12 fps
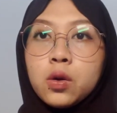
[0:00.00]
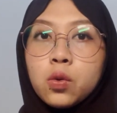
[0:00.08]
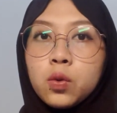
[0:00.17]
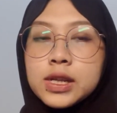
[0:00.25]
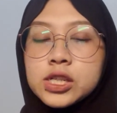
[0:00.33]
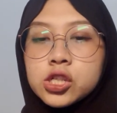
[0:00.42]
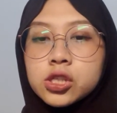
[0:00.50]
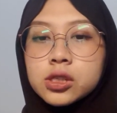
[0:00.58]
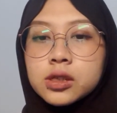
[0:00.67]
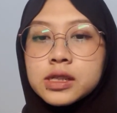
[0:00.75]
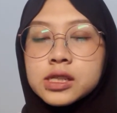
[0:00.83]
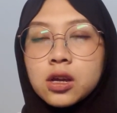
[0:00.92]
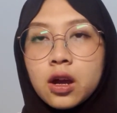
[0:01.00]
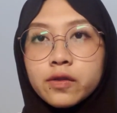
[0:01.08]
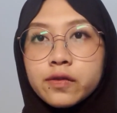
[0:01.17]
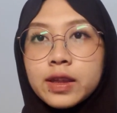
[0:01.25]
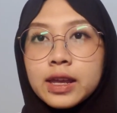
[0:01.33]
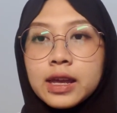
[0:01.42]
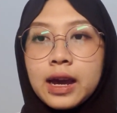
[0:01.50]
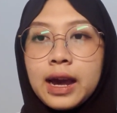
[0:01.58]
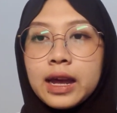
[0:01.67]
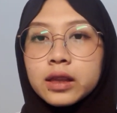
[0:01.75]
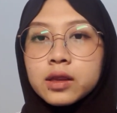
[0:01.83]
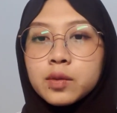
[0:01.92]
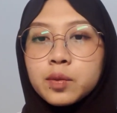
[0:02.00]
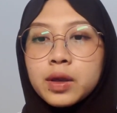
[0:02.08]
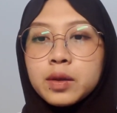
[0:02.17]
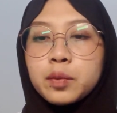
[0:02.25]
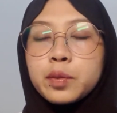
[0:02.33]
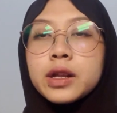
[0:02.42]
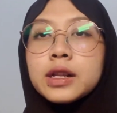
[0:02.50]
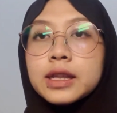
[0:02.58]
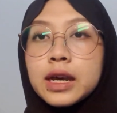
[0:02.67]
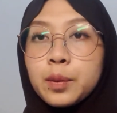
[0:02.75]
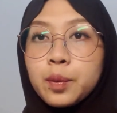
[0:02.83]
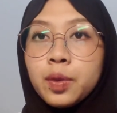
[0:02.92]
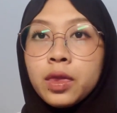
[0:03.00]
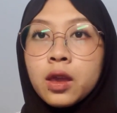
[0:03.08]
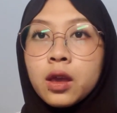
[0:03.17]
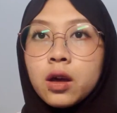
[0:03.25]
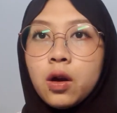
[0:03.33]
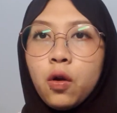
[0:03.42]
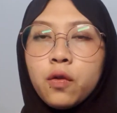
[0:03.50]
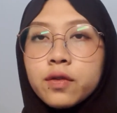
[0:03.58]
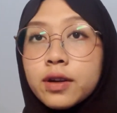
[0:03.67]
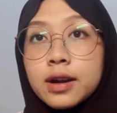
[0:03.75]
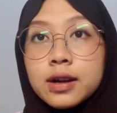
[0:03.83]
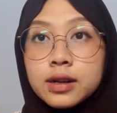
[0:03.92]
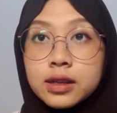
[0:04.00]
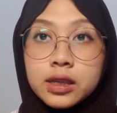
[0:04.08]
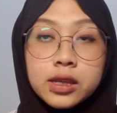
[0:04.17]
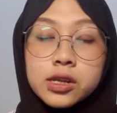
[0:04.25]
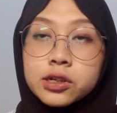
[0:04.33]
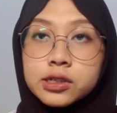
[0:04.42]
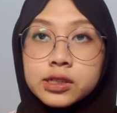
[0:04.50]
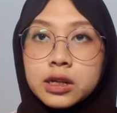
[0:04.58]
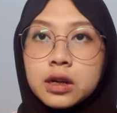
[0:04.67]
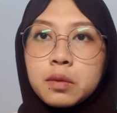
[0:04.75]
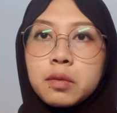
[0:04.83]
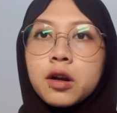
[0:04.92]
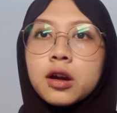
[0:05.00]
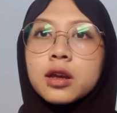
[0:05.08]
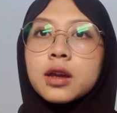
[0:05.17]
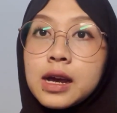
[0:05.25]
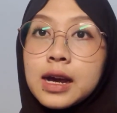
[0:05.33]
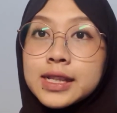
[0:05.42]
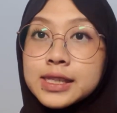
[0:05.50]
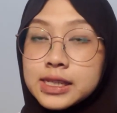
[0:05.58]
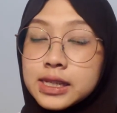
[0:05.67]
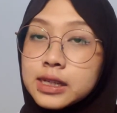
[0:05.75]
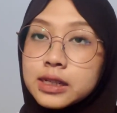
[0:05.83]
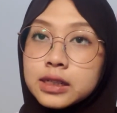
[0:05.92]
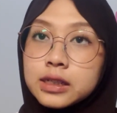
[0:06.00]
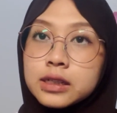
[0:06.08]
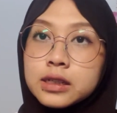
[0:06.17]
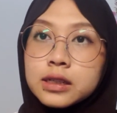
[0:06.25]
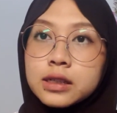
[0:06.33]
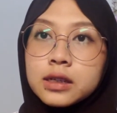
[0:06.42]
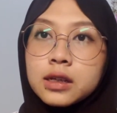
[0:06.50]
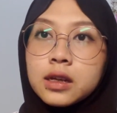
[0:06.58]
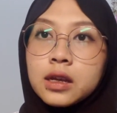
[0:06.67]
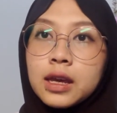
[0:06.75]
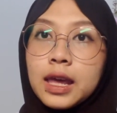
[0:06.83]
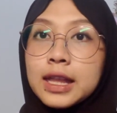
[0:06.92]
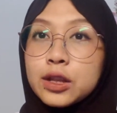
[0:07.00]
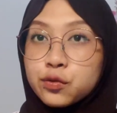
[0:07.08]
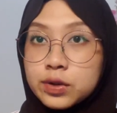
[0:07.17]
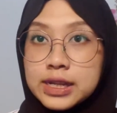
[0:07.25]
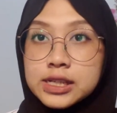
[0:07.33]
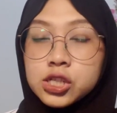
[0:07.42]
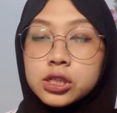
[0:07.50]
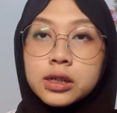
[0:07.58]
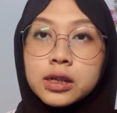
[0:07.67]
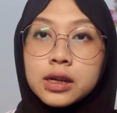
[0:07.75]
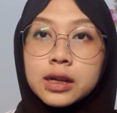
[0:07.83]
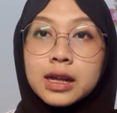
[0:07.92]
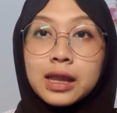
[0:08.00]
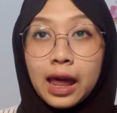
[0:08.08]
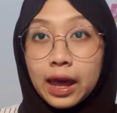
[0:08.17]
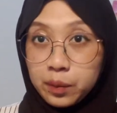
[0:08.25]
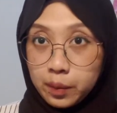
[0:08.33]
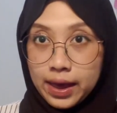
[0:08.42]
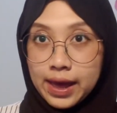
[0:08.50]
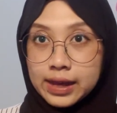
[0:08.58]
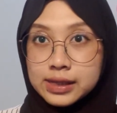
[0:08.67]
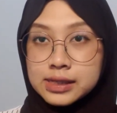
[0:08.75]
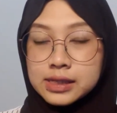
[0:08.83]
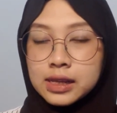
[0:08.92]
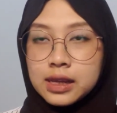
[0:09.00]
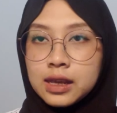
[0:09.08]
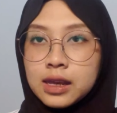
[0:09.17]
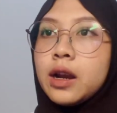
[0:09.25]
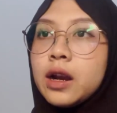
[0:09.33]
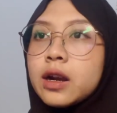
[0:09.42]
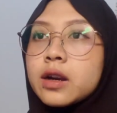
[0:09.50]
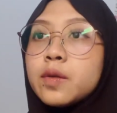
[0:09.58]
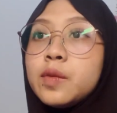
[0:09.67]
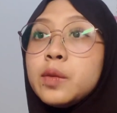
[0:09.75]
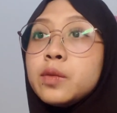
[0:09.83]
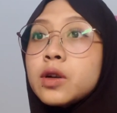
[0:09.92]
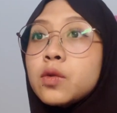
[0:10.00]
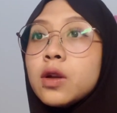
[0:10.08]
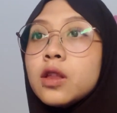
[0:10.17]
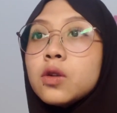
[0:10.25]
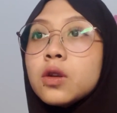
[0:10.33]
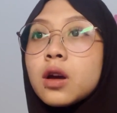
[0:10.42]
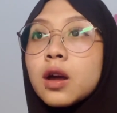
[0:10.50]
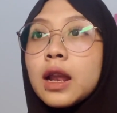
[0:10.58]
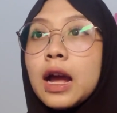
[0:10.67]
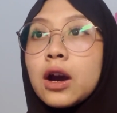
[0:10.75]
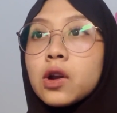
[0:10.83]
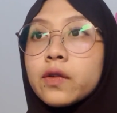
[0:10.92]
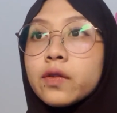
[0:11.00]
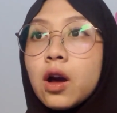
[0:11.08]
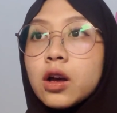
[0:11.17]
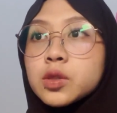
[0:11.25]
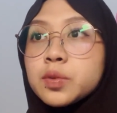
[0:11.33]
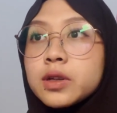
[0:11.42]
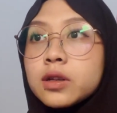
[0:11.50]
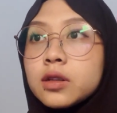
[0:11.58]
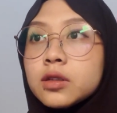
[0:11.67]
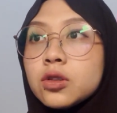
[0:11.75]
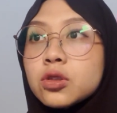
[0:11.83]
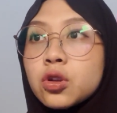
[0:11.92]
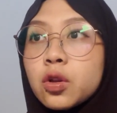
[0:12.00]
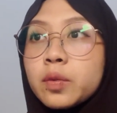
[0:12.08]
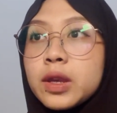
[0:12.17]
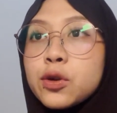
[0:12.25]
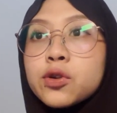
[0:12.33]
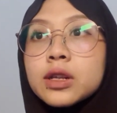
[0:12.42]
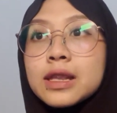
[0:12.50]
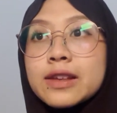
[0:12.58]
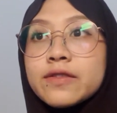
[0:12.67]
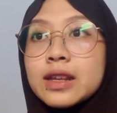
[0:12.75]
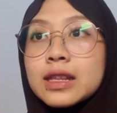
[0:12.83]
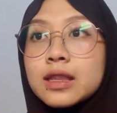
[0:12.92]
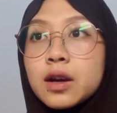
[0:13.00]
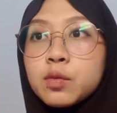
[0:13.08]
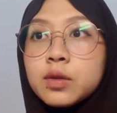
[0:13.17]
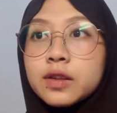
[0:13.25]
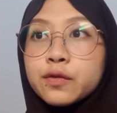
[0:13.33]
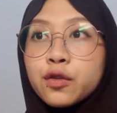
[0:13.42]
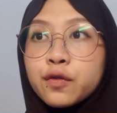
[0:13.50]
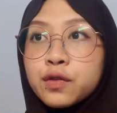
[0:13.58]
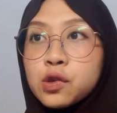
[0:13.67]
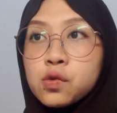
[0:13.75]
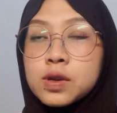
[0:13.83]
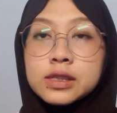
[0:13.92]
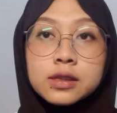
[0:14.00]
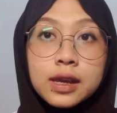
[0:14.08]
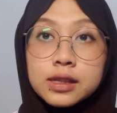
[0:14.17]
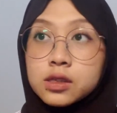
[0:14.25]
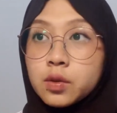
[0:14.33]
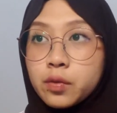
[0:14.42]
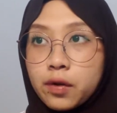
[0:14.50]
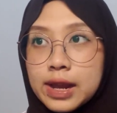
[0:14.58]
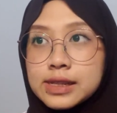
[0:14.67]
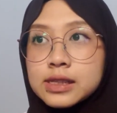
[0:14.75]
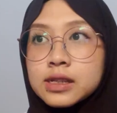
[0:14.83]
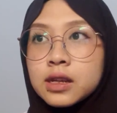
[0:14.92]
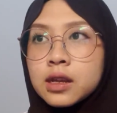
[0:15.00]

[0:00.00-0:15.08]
which this conflict had been built up over the years in the book until it reached the climax. Remember when you got out of hospital, you told me you were leaving Dublin for a few weeks to get some rest?